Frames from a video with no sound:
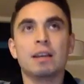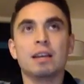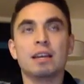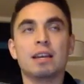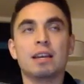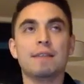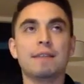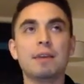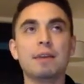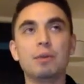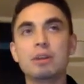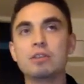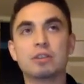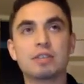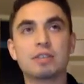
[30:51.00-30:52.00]
if they were
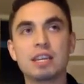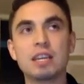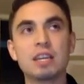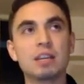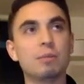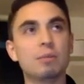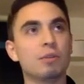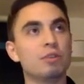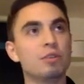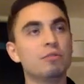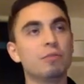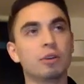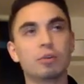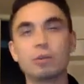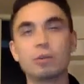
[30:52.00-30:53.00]
in your team or
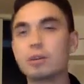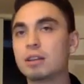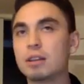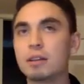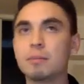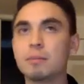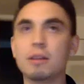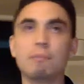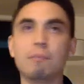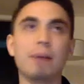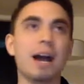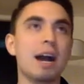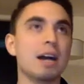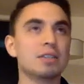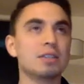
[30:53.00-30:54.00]
you've recruited them in the
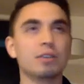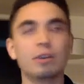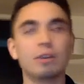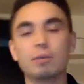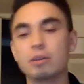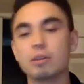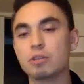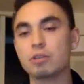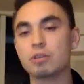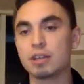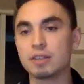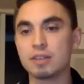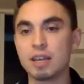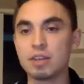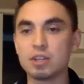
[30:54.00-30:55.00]
past or they were in your
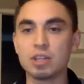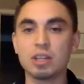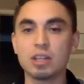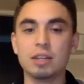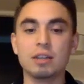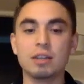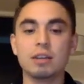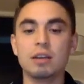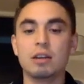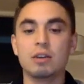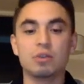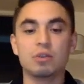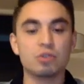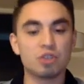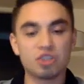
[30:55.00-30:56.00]
organization,
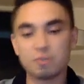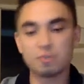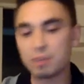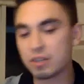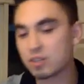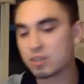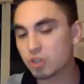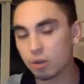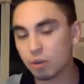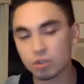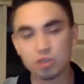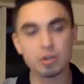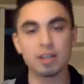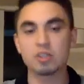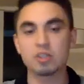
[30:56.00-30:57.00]
just be so
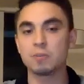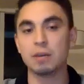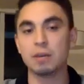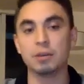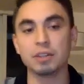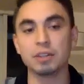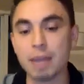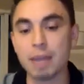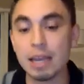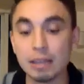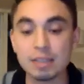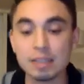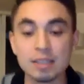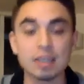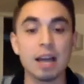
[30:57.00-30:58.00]
transparent with them. Hey,
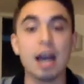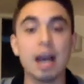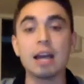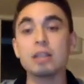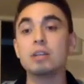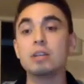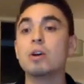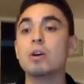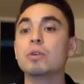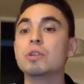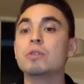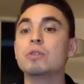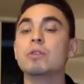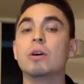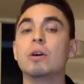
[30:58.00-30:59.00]
listen, I know
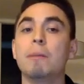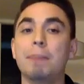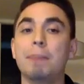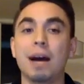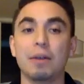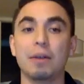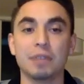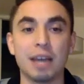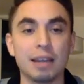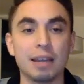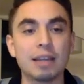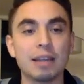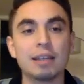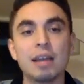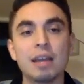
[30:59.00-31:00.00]
you know about that.
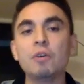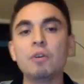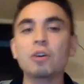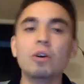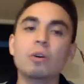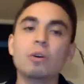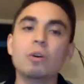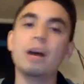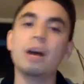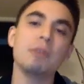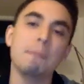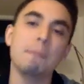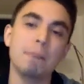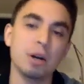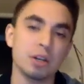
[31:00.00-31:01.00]
Like, never go around
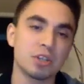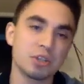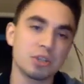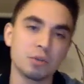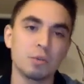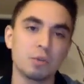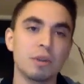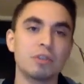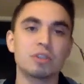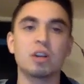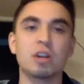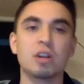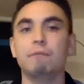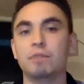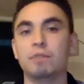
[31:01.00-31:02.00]
the bush when there's
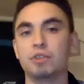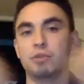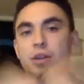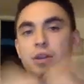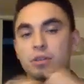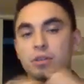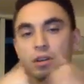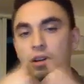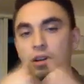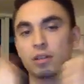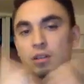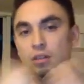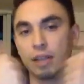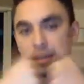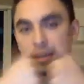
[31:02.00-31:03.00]
confrontation.
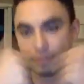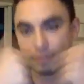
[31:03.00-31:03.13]
Like,